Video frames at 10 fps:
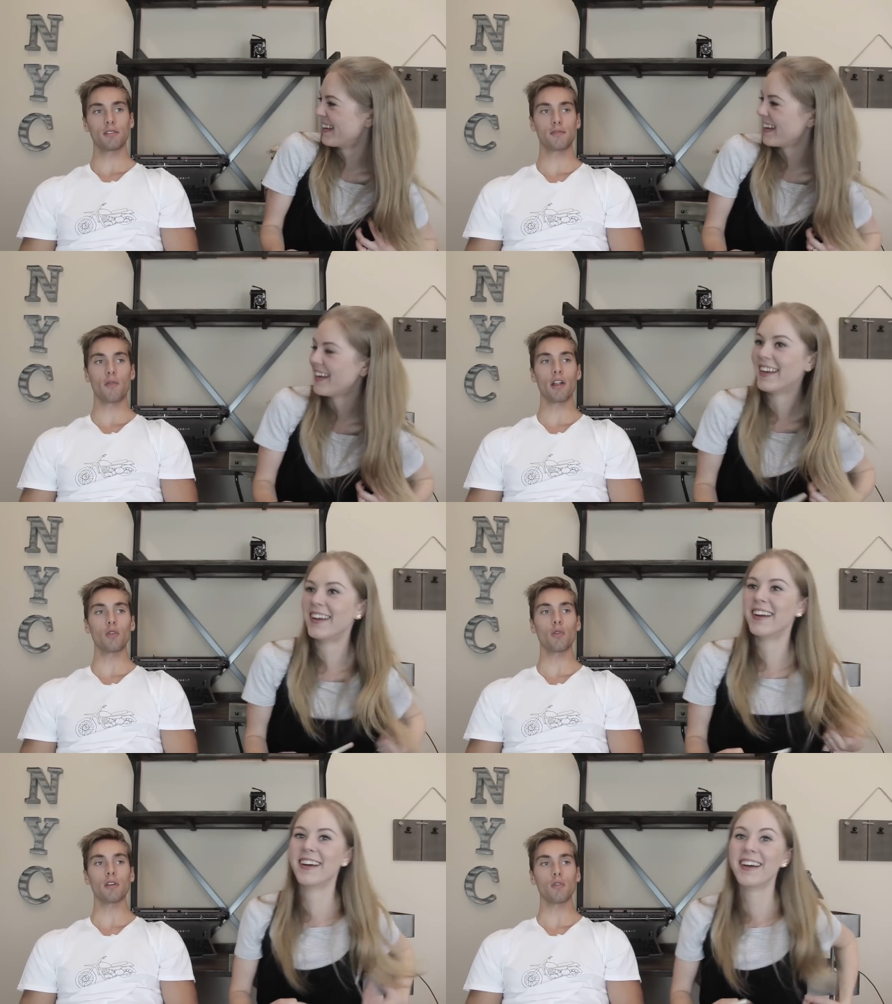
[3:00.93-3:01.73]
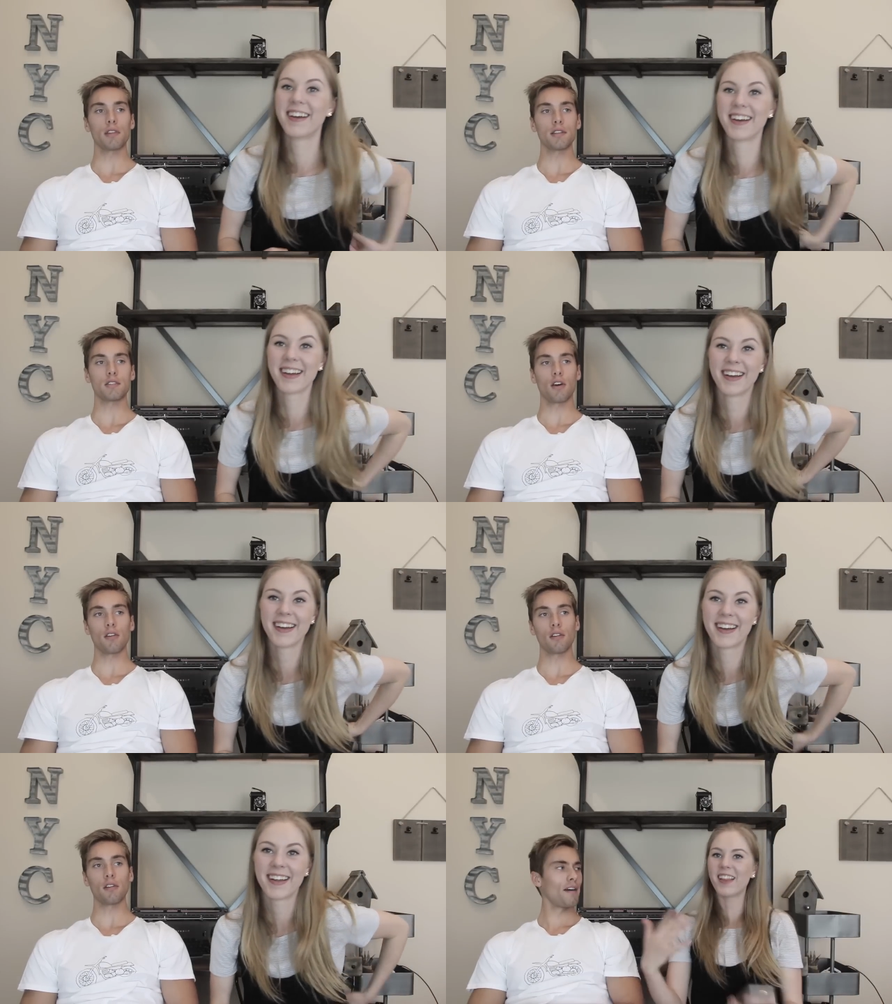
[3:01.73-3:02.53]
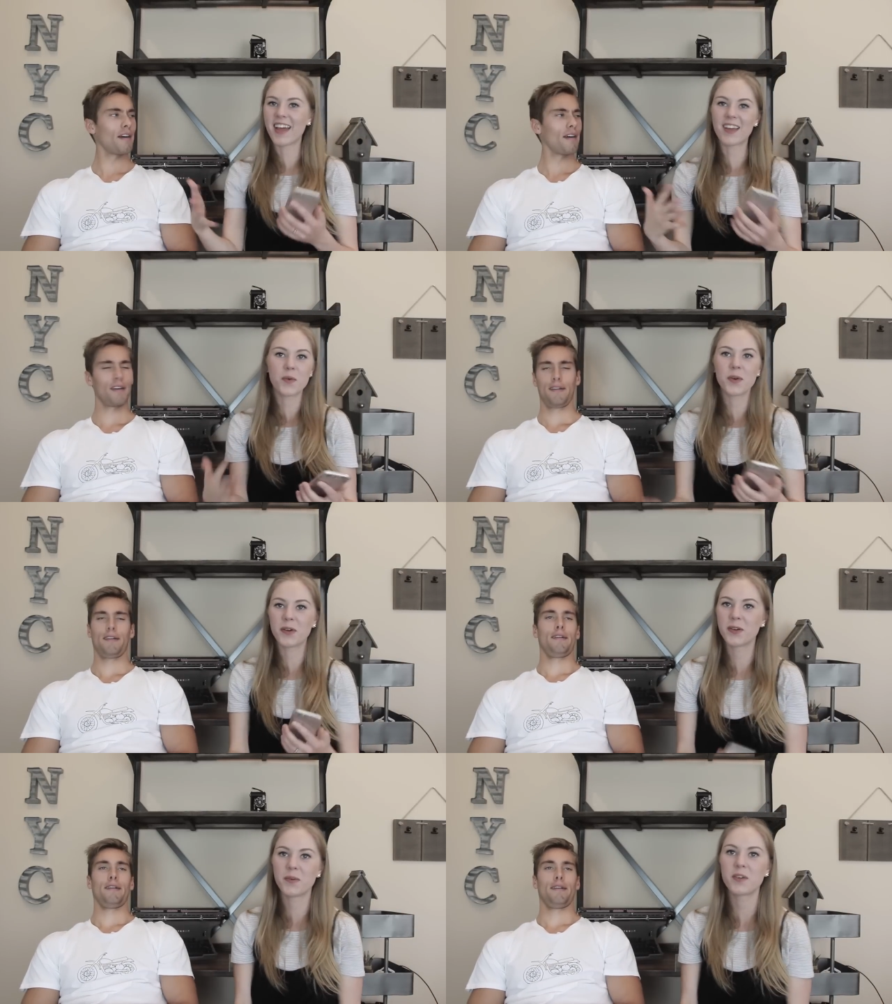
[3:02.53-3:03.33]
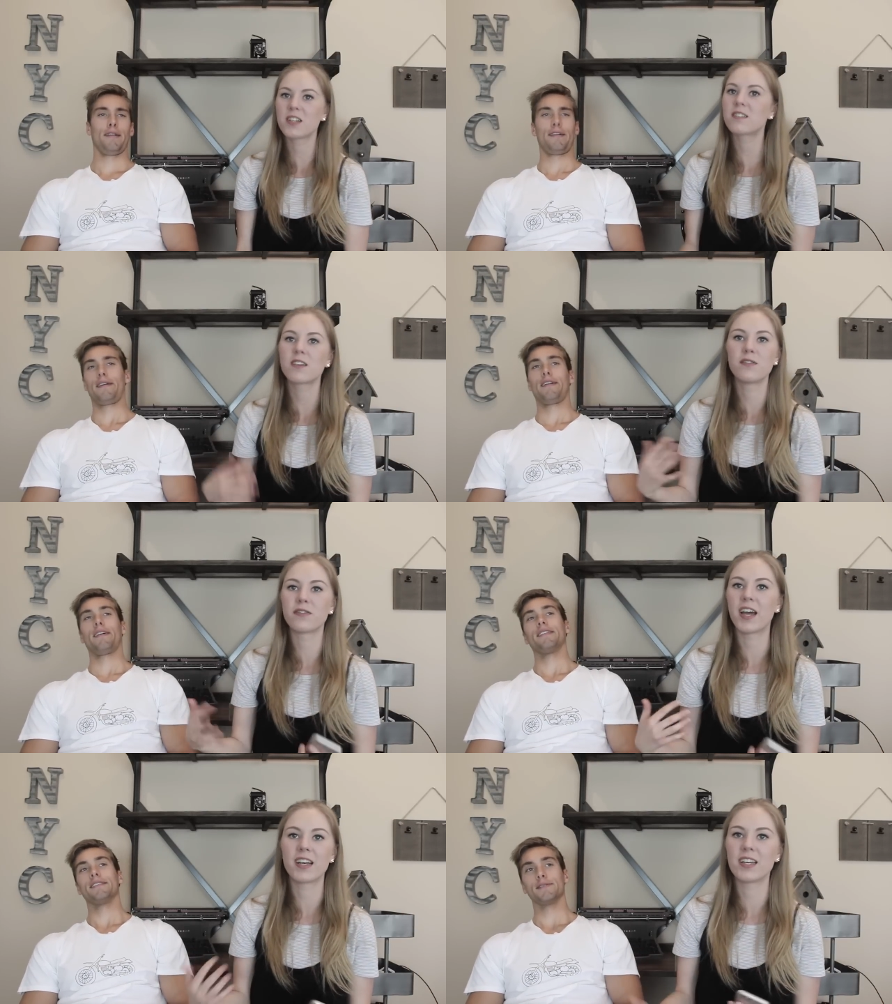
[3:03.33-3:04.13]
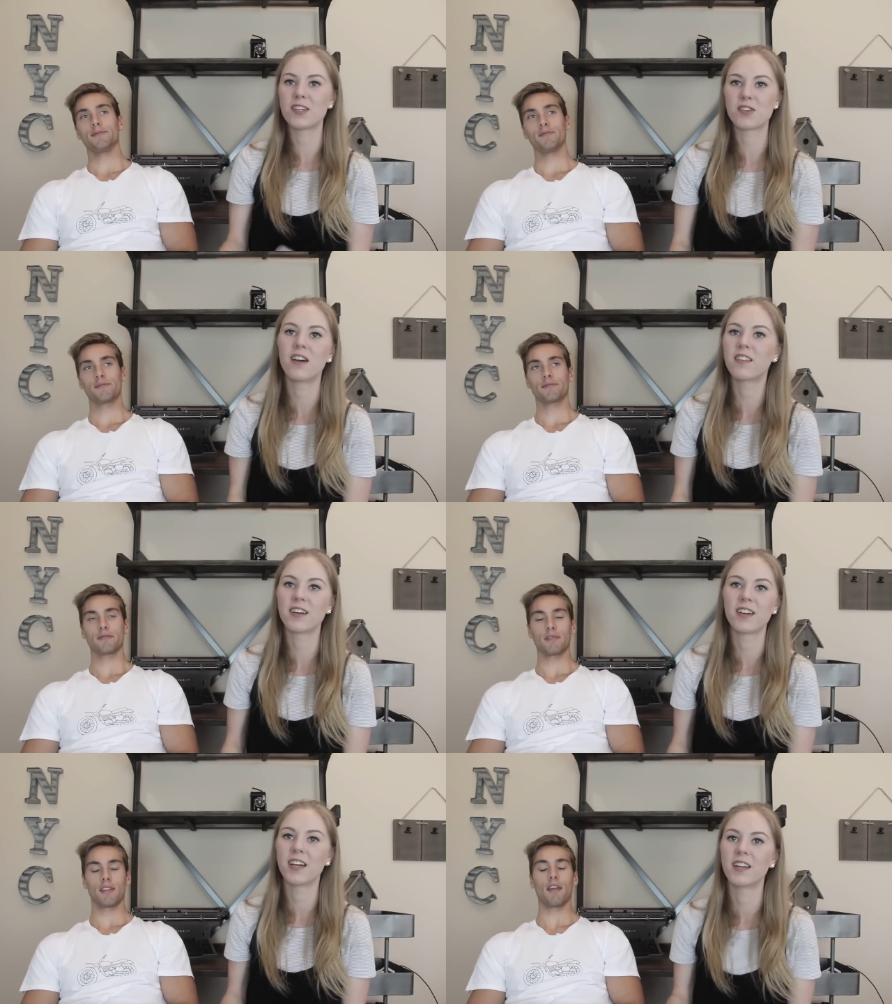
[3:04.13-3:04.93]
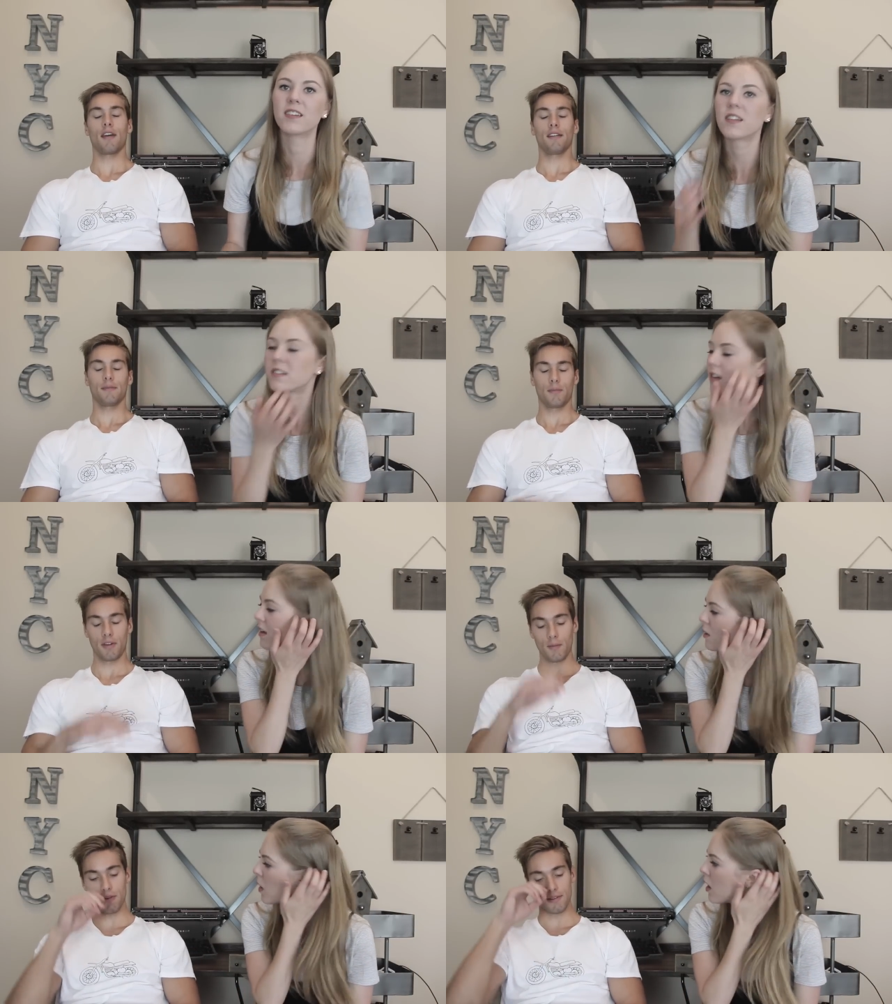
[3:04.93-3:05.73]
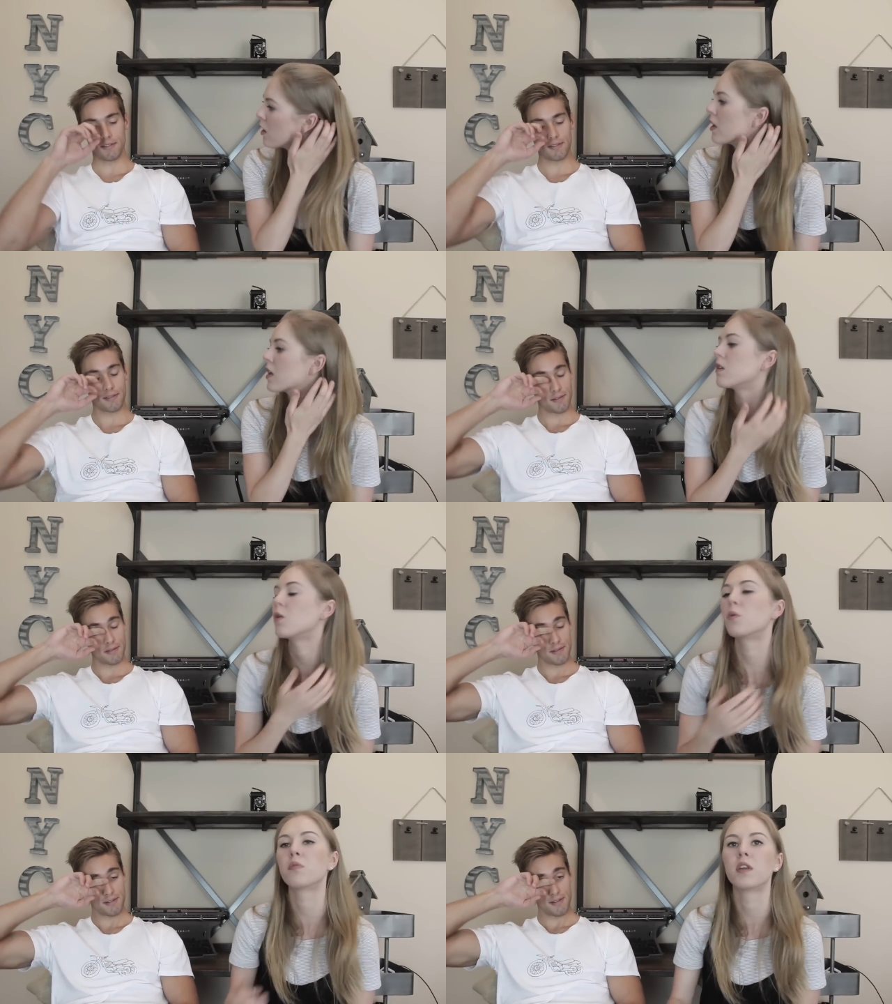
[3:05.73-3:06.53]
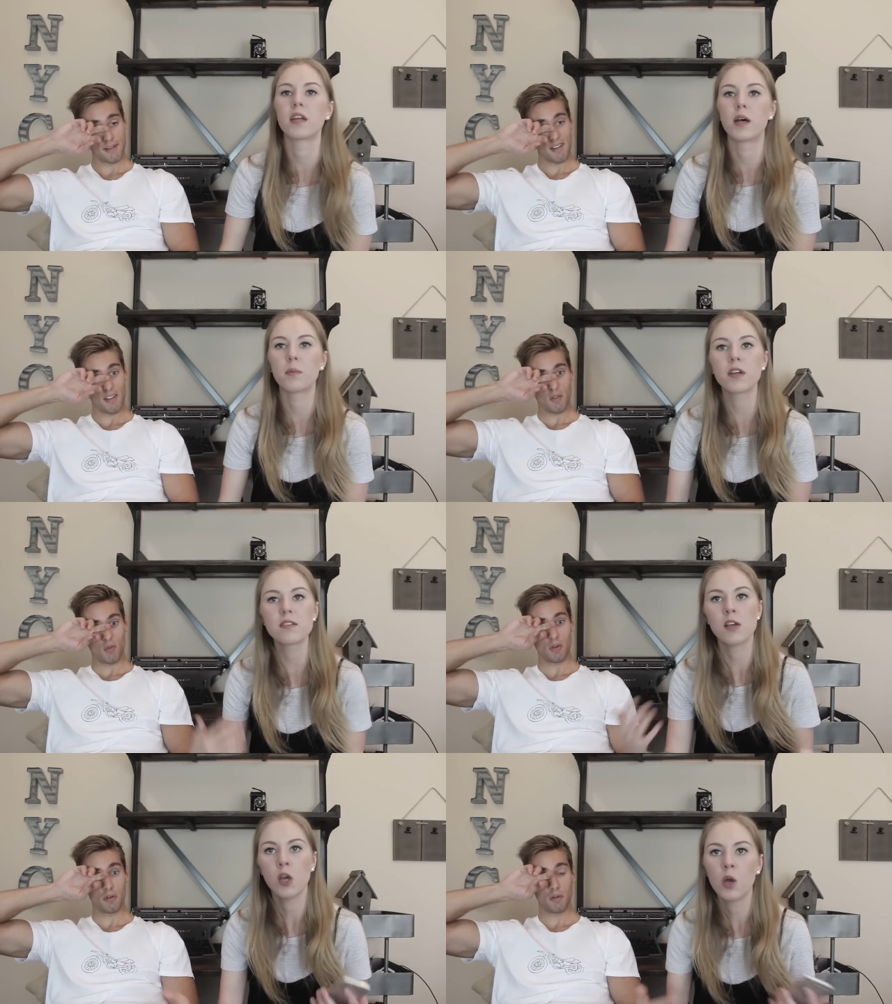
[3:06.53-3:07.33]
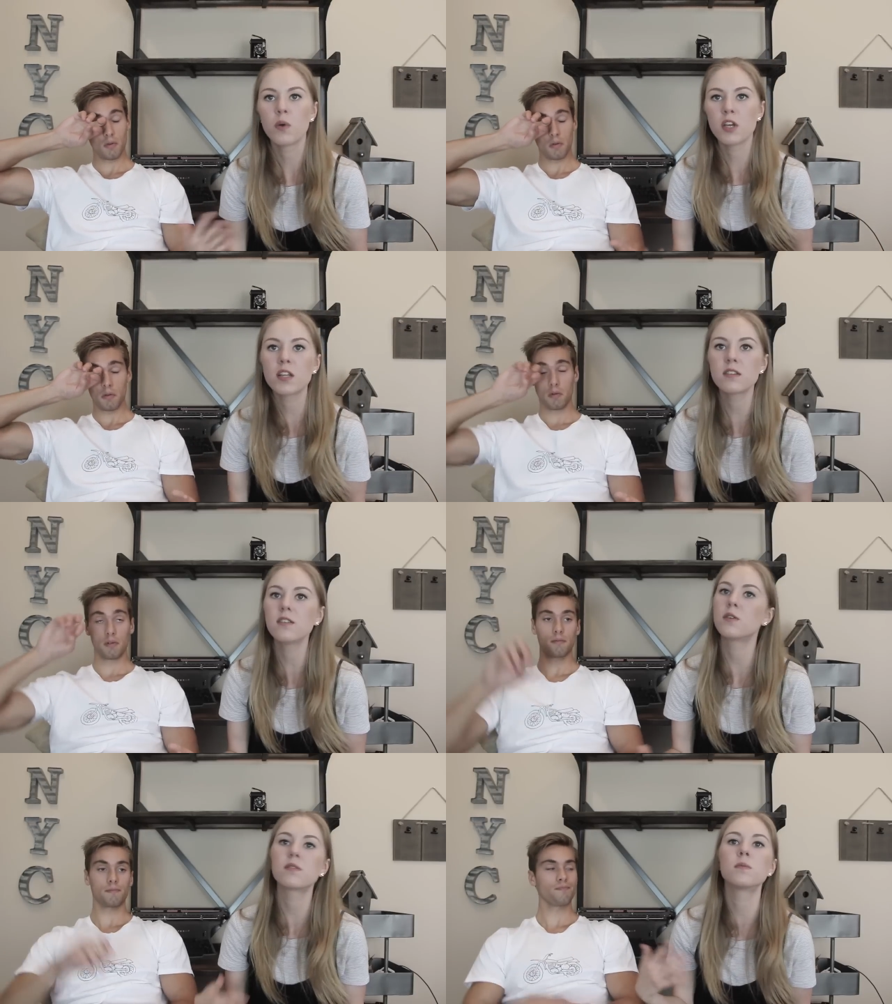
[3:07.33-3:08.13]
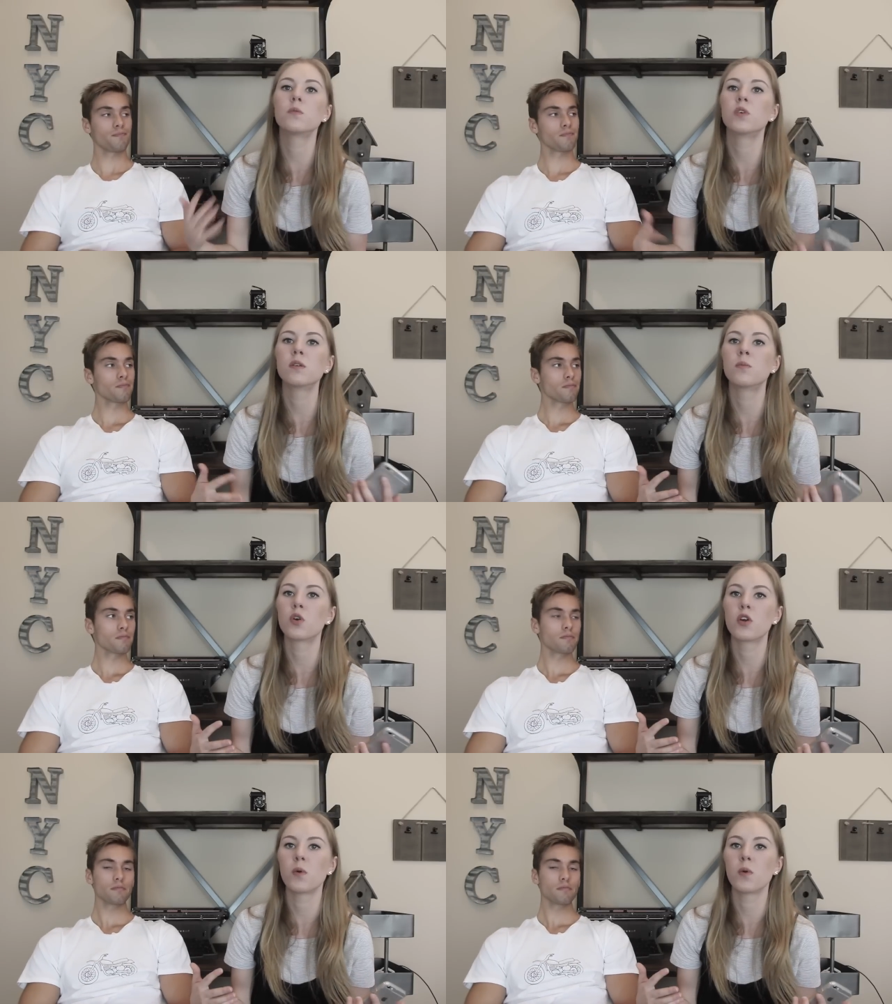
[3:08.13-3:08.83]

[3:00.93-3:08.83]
Speaker 1: We're just very real with each other. Like,
Speaker 2: we'll, we'll just confide in each other, and yeah, it's all about, much. like, opening up. Because when you get to know someone, the more